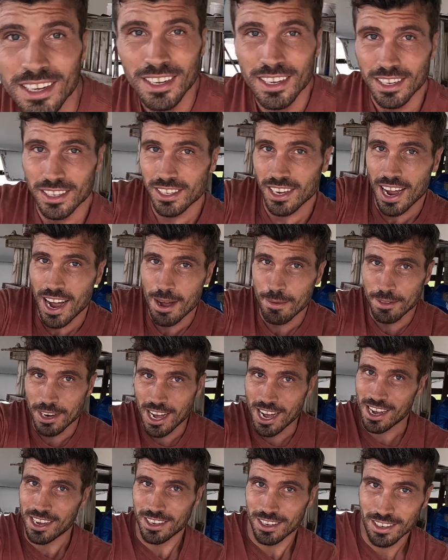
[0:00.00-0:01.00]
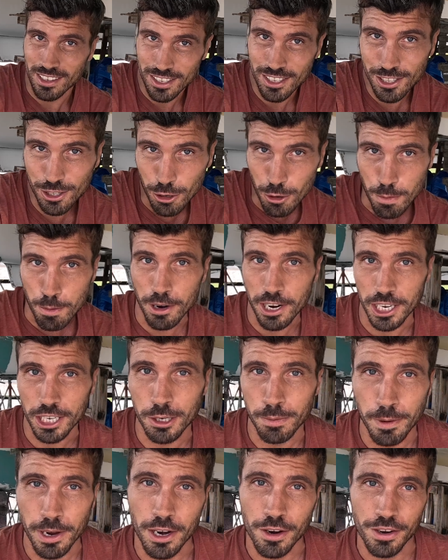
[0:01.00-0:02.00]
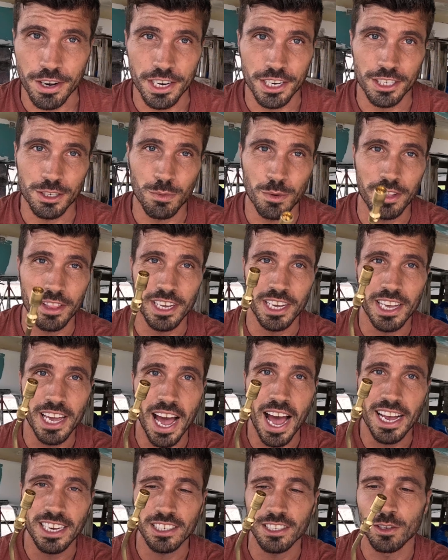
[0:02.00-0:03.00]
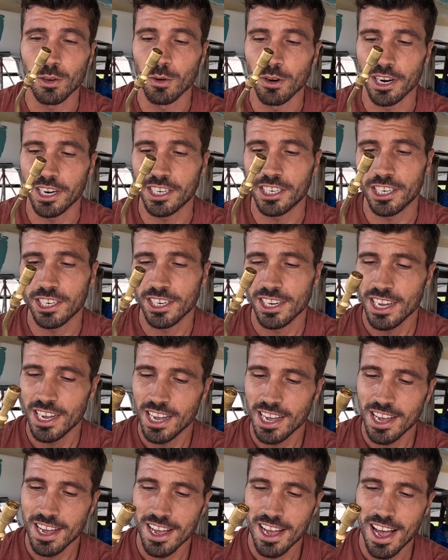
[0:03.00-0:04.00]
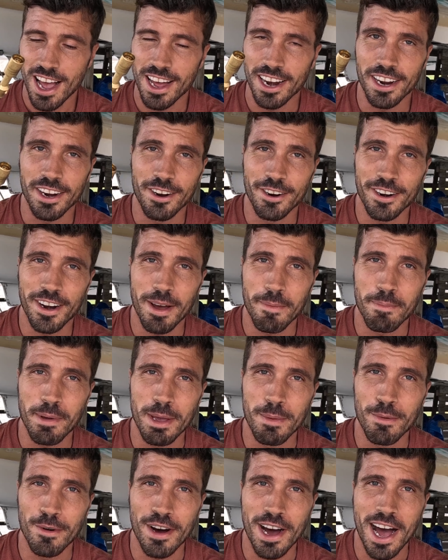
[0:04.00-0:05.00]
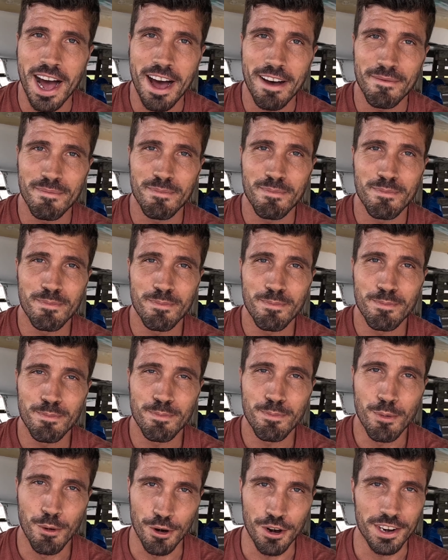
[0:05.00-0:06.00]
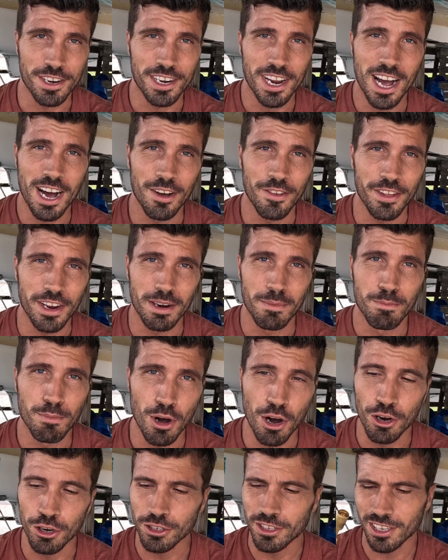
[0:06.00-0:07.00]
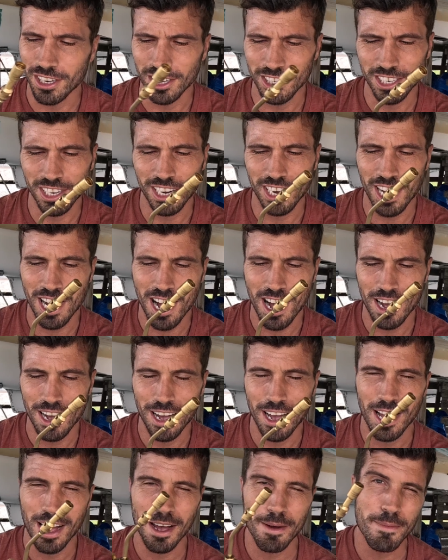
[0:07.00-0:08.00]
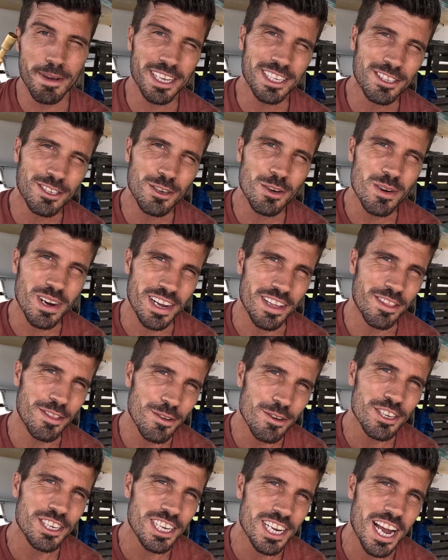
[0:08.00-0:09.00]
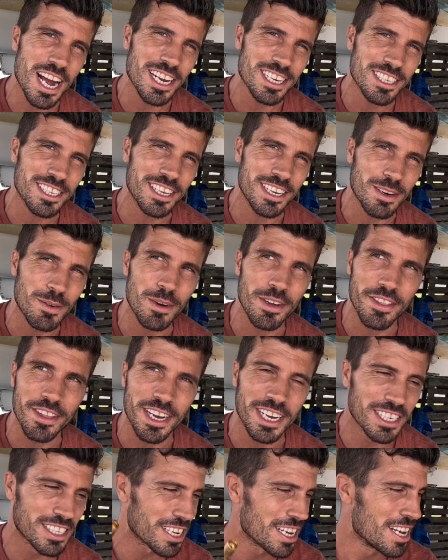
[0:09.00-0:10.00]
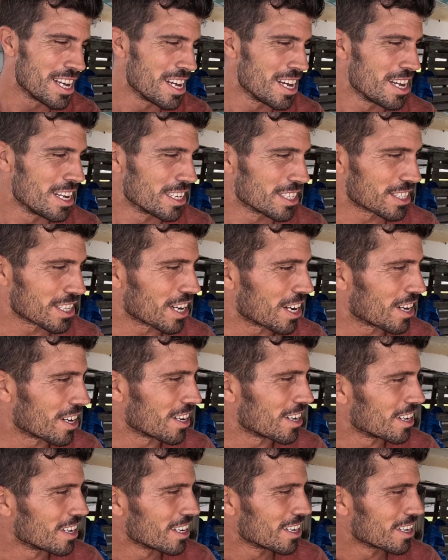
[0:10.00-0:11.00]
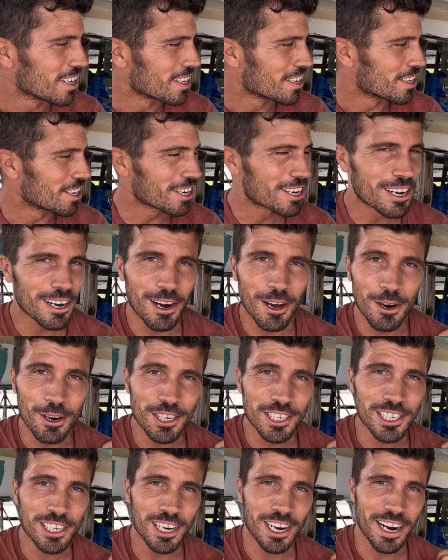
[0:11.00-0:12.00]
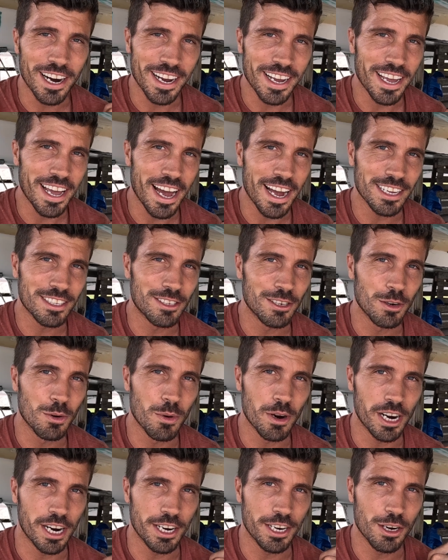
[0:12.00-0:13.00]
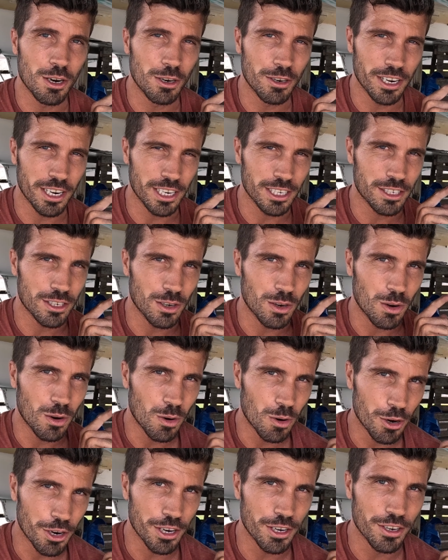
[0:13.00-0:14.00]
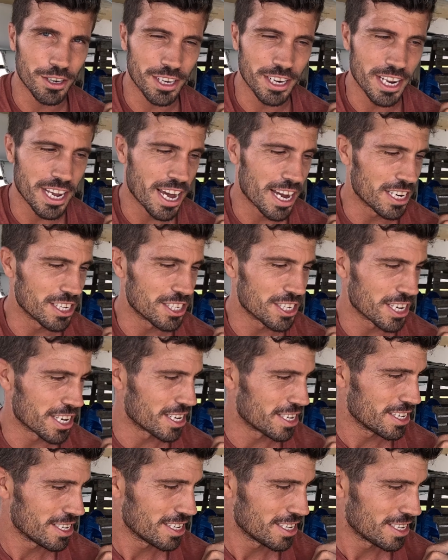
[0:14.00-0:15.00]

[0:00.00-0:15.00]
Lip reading: So I'm not super experienced with the gas torch, and I know that people have burned down their boats because they got a bit too enthusiastic with this. So the closer I get to where I know there's oil in the engine,